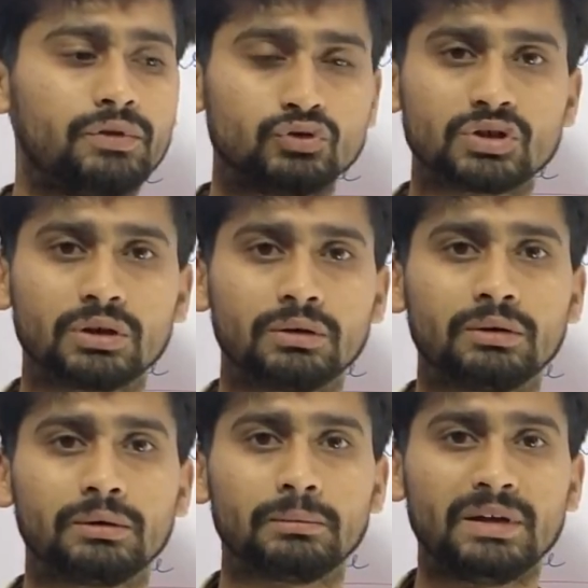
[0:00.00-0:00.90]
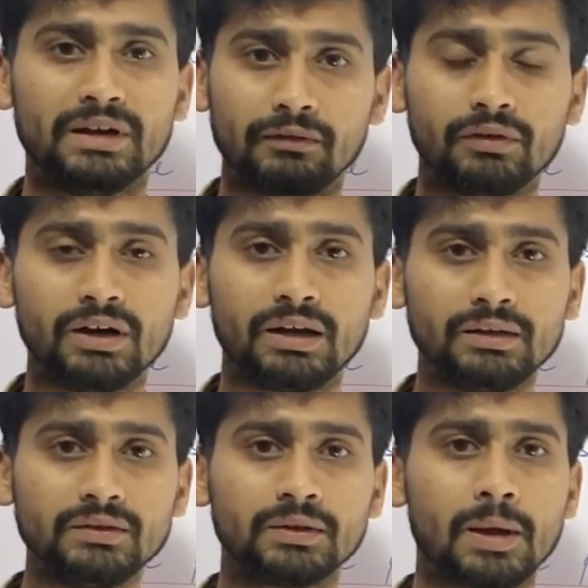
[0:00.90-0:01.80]
future indefinite
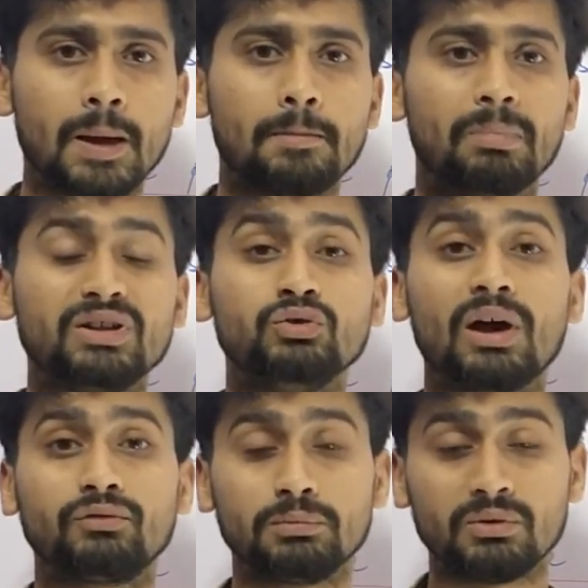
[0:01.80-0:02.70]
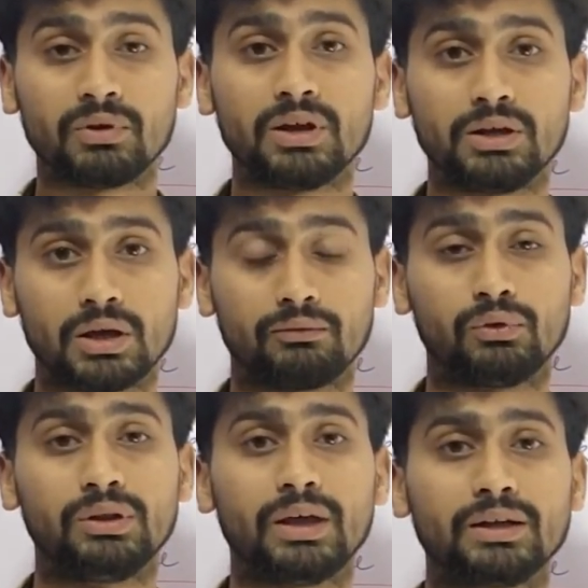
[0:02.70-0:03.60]
tense, but you have to be very
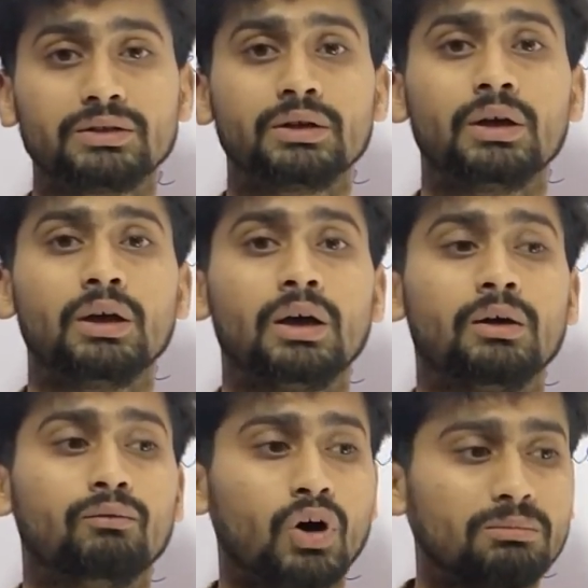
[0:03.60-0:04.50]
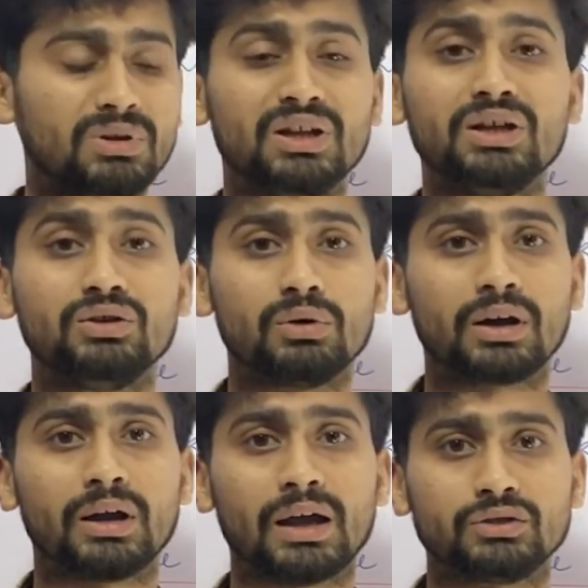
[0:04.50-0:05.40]
careful that what meaning you
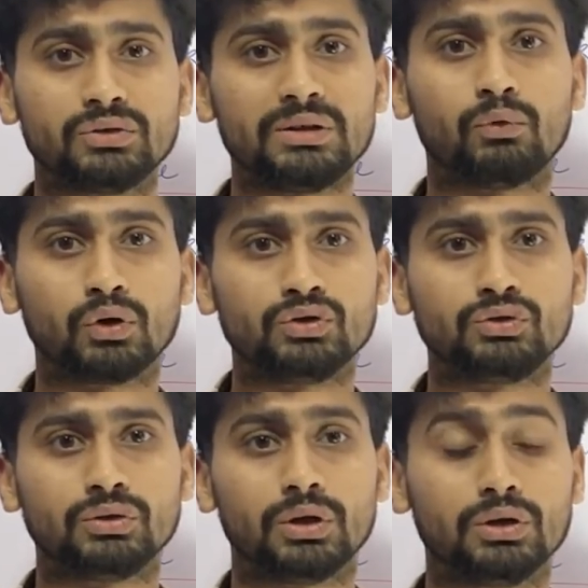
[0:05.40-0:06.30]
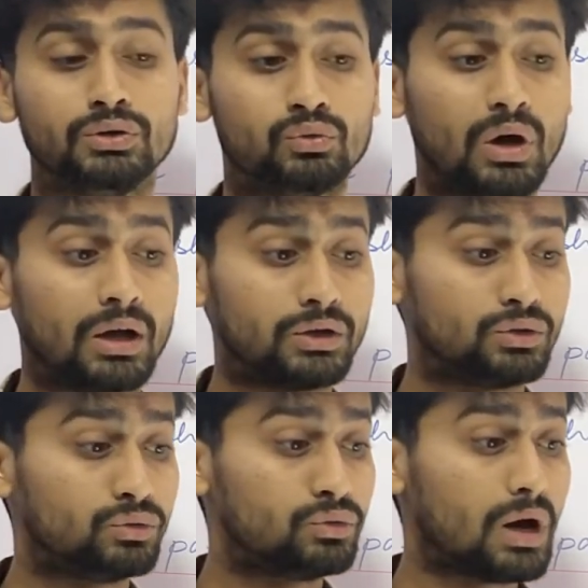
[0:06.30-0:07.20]
are actually you
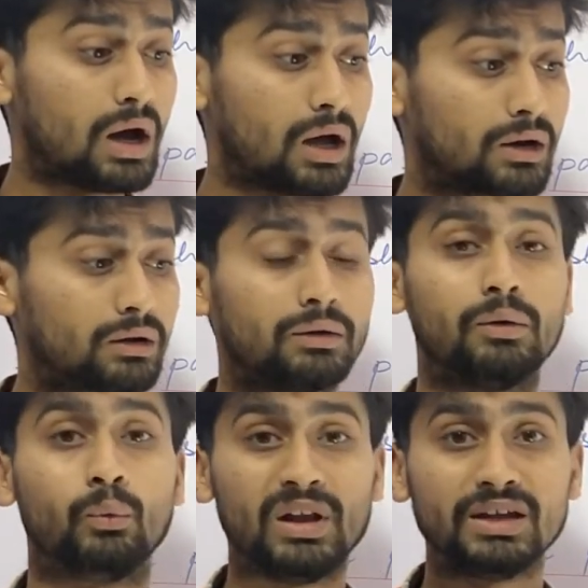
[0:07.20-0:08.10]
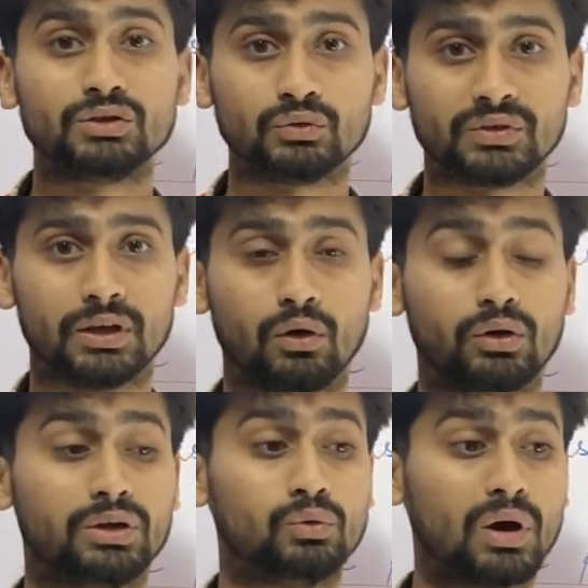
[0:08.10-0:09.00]
are willing to say.
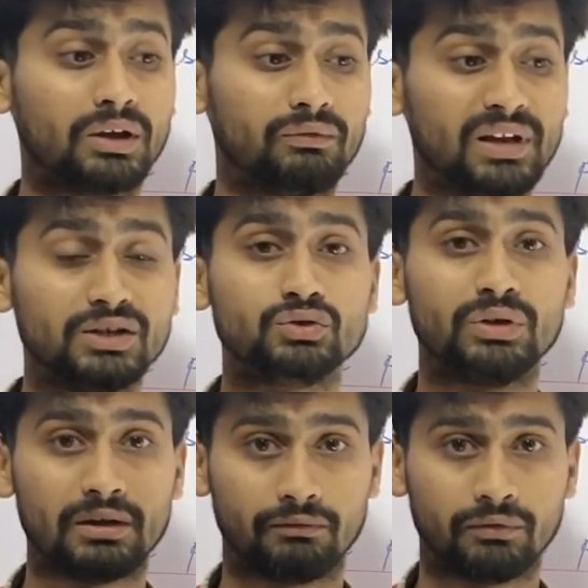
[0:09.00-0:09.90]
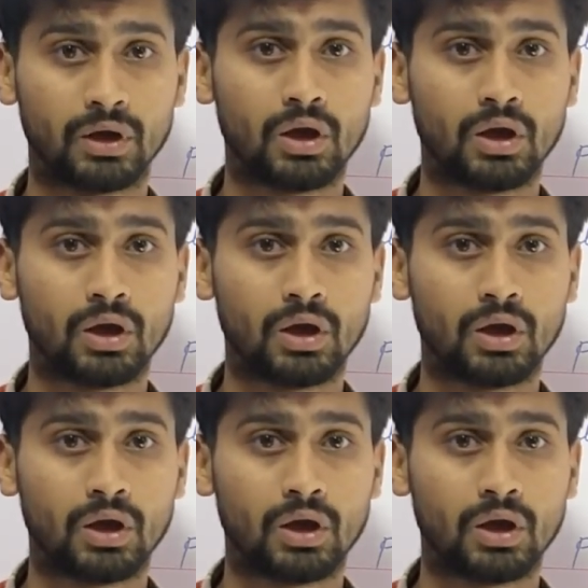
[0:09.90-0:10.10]
Okay, you are willing to give.